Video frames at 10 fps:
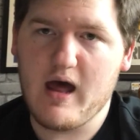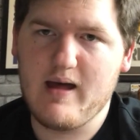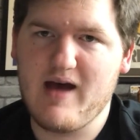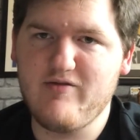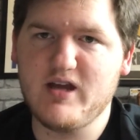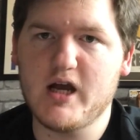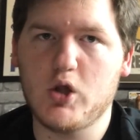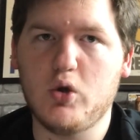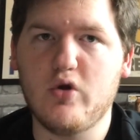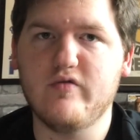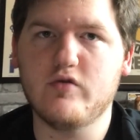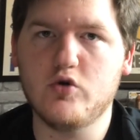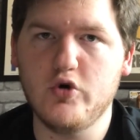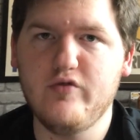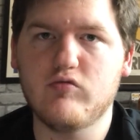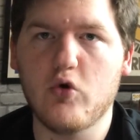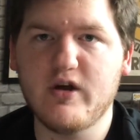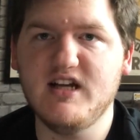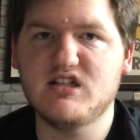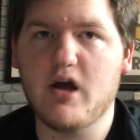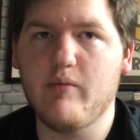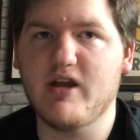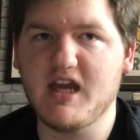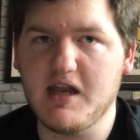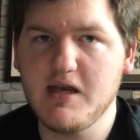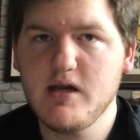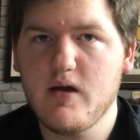having a lot of good rookies coming in.